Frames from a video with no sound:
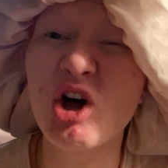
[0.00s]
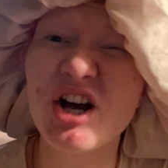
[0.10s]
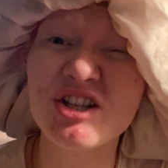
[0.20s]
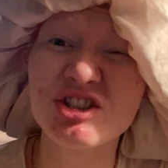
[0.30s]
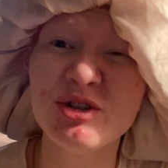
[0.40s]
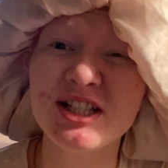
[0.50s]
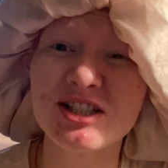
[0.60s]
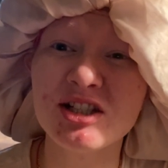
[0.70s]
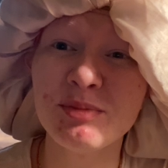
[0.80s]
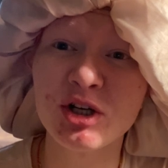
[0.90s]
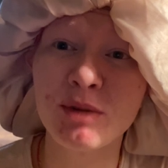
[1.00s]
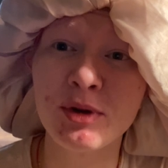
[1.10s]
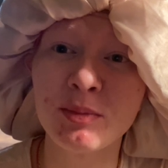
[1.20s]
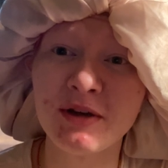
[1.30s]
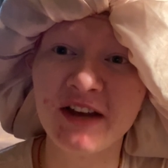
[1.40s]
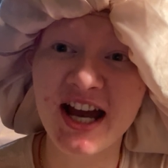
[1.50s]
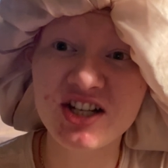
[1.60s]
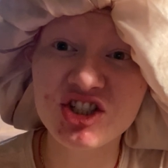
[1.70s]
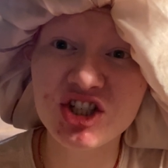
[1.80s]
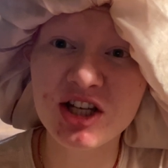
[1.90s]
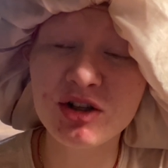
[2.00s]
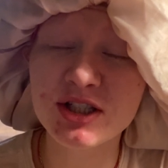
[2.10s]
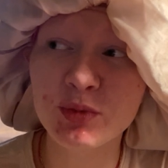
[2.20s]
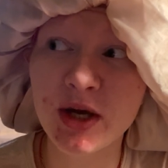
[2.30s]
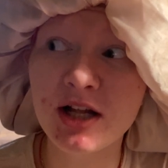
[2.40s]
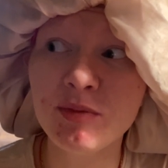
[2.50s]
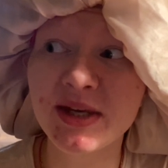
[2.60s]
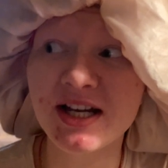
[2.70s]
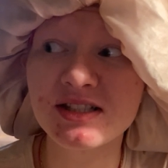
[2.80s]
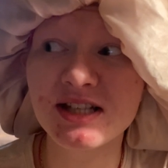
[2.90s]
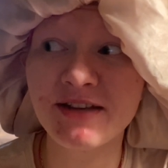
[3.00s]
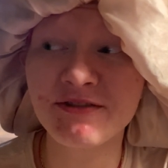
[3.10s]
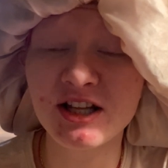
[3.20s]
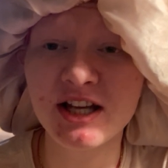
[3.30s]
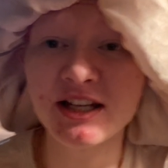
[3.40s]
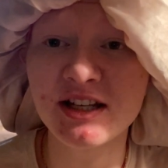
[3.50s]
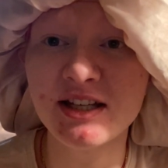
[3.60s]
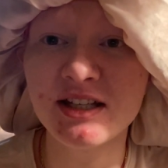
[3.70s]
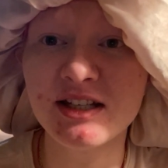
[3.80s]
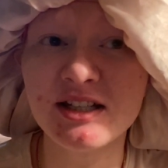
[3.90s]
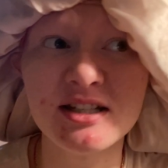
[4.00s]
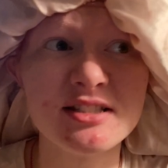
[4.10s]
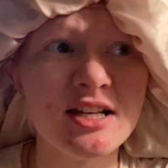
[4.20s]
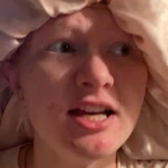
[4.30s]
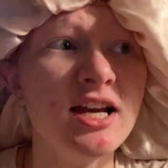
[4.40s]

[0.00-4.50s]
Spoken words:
also additionally put it up on my reaction channel as well, because I feel like it is